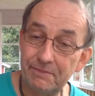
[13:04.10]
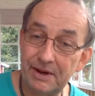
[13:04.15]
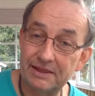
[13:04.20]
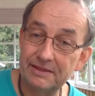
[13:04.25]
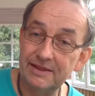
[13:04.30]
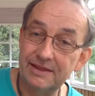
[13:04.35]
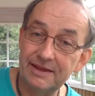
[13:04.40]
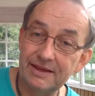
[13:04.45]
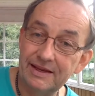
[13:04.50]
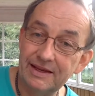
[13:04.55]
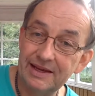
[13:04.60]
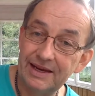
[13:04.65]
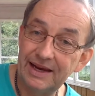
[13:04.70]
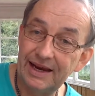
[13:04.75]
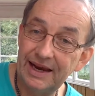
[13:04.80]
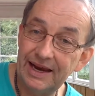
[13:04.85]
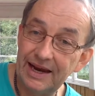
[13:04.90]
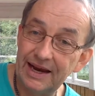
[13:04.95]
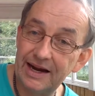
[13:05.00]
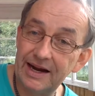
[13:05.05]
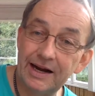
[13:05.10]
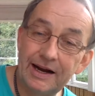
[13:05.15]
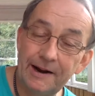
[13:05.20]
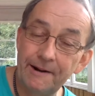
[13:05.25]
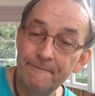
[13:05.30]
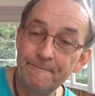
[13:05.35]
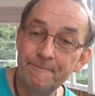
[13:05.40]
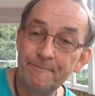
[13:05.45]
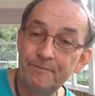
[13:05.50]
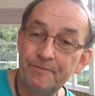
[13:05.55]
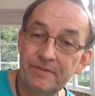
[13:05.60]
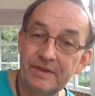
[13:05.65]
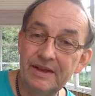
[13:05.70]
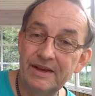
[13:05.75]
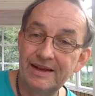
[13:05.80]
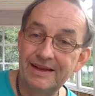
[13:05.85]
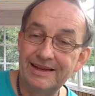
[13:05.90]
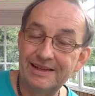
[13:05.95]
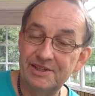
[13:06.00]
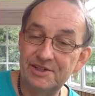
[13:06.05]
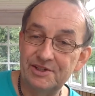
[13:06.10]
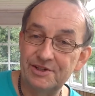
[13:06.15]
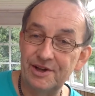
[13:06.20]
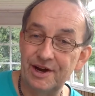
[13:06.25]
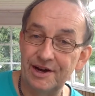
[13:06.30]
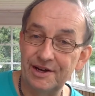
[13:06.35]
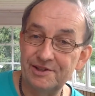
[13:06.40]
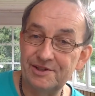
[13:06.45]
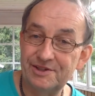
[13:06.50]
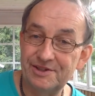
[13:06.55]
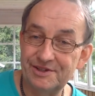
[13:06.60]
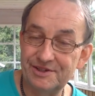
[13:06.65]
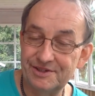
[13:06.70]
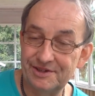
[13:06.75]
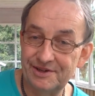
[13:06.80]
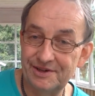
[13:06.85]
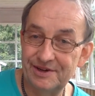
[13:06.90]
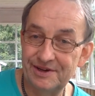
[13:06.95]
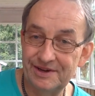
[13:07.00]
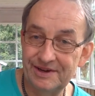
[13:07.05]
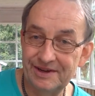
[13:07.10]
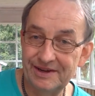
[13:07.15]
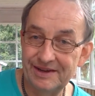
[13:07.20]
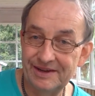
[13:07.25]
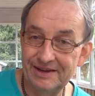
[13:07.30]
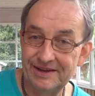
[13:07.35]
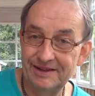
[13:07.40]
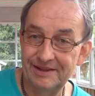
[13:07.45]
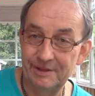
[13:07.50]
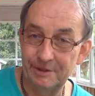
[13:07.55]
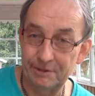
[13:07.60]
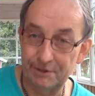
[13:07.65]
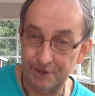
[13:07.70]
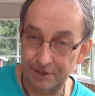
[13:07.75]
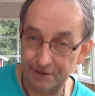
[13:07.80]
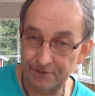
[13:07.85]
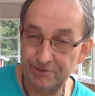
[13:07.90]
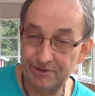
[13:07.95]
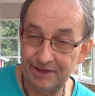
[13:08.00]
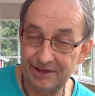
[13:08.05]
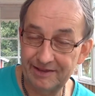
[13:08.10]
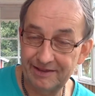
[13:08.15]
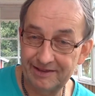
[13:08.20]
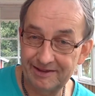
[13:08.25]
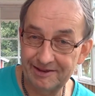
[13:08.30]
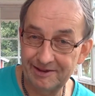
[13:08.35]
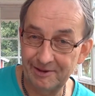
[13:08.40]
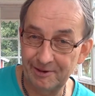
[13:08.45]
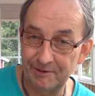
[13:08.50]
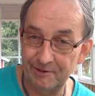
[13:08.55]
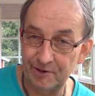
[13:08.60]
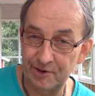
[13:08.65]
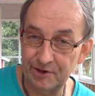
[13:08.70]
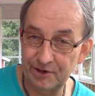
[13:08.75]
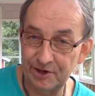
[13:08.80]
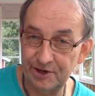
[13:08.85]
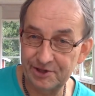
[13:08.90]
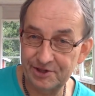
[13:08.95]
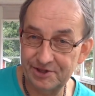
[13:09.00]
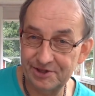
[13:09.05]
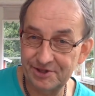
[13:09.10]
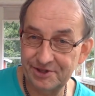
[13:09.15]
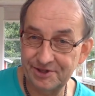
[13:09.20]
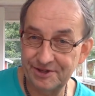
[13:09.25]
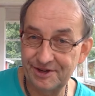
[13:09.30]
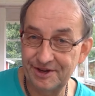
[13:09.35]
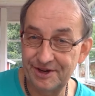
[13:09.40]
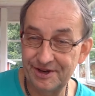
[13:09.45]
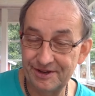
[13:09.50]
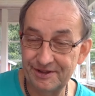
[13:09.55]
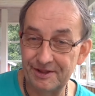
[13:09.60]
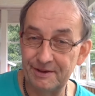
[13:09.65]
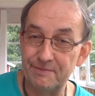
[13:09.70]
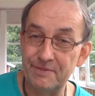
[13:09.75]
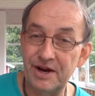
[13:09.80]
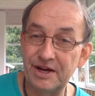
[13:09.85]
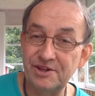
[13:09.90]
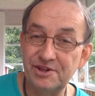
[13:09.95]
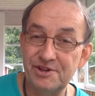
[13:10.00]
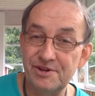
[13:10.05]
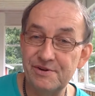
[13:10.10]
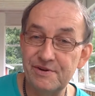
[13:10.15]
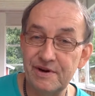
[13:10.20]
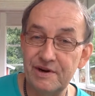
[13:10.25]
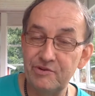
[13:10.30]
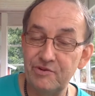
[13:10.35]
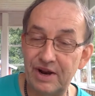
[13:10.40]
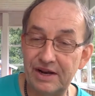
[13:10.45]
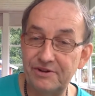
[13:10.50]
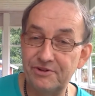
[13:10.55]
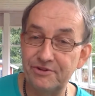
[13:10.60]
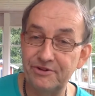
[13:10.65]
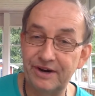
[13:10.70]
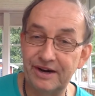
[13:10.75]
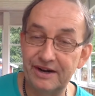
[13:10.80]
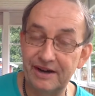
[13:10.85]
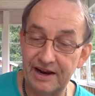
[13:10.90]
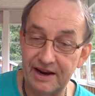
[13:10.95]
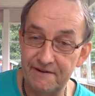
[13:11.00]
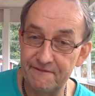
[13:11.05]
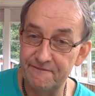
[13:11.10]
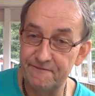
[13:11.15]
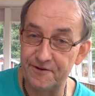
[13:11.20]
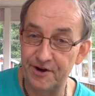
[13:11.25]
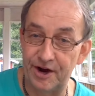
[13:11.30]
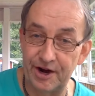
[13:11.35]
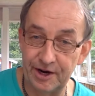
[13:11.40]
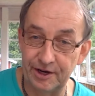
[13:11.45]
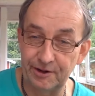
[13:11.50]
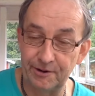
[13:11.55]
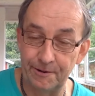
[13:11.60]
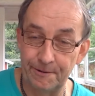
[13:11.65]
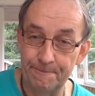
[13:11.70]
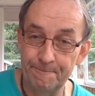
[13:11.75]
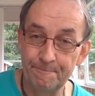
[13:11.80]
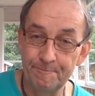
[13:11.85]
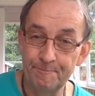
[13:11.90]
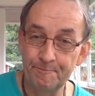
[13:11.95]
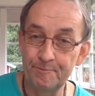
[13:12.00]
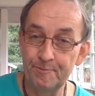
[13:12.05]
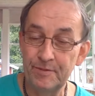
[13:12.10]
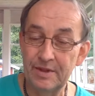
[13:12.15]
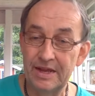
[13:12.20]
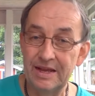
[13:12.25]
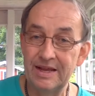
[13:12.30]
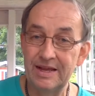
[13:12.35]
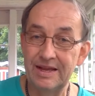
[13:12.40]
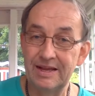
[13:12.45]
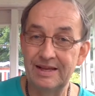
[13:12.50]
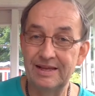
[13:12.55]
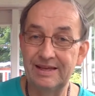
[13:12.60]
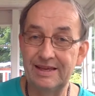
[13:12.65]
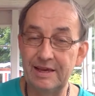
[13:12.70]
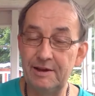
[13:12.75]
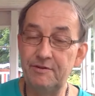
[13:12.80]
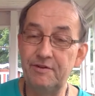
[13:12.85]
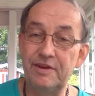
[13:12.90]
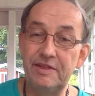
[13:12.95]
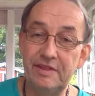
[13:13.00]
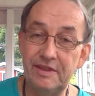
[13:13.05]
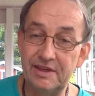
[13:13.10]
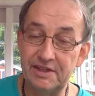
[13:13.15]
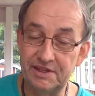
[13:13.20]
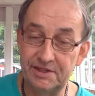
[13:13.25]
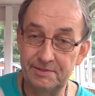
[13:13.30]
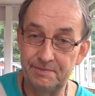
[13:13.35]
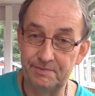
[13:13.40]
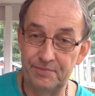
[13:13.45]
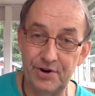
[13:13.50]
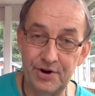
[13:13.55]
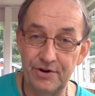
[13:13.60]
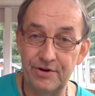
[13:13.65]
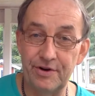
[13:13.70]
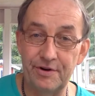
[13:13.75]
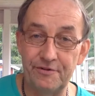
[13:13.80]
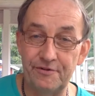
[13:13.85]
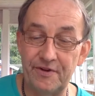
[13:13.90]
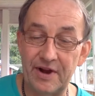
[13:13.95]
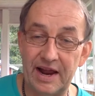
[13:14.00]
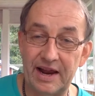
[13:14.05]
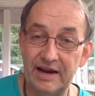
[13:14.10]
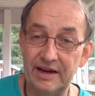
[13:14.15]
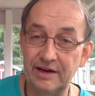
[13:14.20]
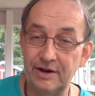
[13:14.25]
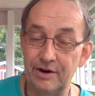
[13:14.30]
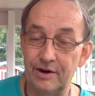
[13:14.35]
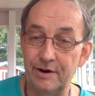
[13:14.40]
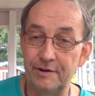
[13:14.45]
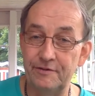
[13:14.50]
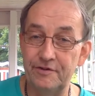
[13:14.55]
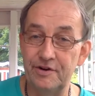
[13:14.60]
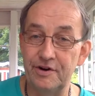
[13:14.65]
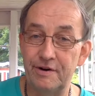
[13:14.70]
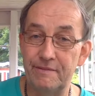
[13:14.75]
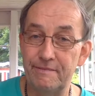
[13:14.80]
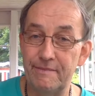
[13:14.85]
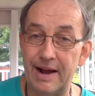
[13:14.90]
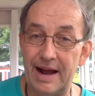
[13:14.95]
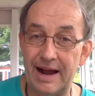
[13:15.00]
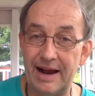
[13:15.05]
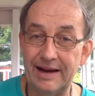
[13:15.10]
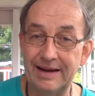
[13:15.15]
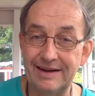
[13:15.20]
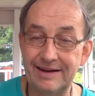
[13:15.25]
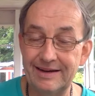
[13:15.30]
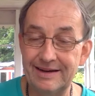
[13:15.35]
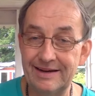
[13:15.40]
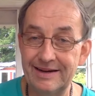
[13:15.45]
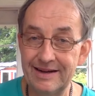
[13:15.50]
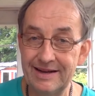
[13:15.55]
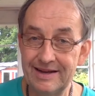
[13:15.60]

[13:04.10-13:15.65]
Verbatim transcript: But here it starts the 13th of August, the Mercury retrograde in Virgo, giving this purifying of your mind.